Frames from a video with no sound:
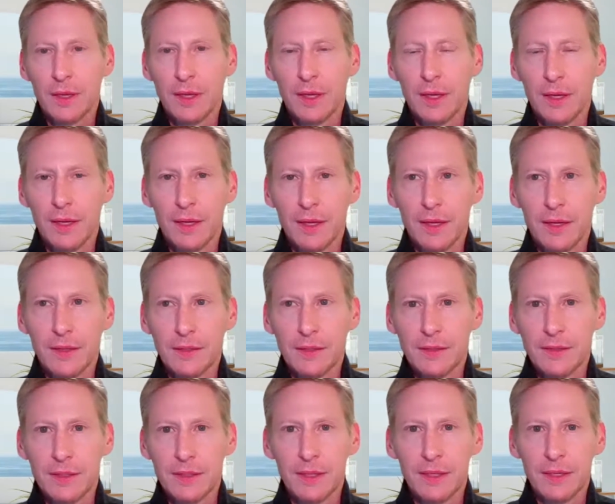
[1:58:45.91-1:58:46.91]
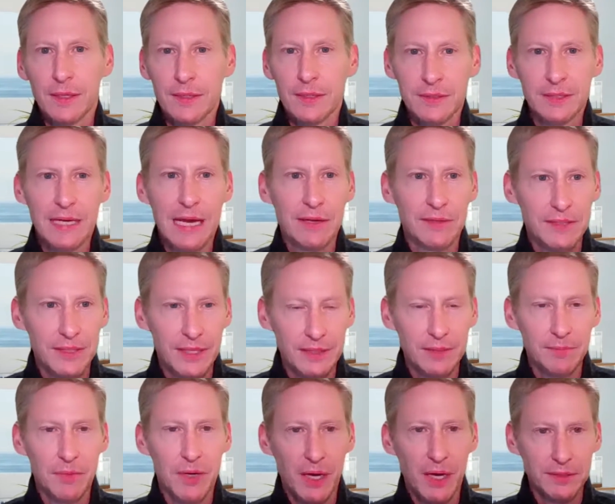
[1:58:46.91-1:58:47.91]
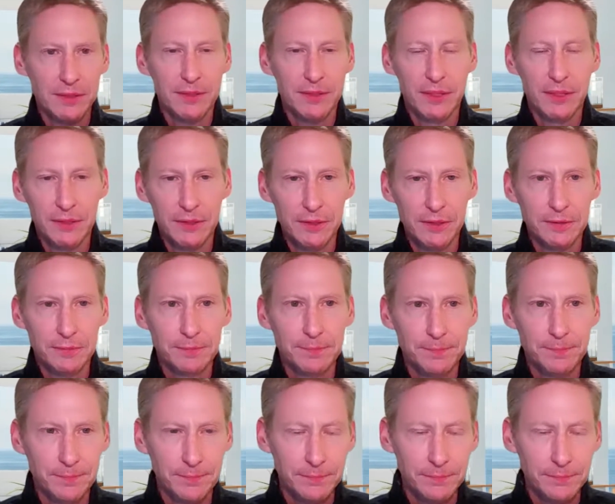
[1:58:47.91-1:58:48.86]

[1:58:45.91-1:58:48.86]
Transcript: and is an outside the box thinker.